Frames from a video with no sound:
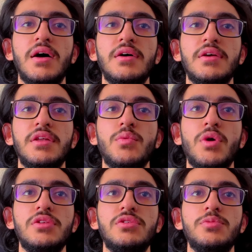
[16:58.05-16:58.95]
in a
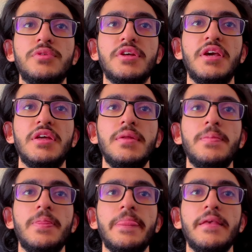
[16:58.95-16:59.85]
way duplicate
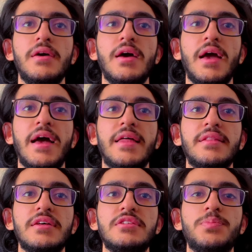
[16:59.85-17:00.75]
it, and
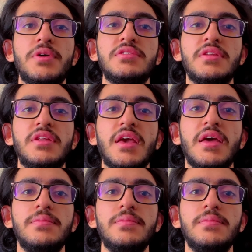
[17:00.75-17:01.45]
let's paste it again.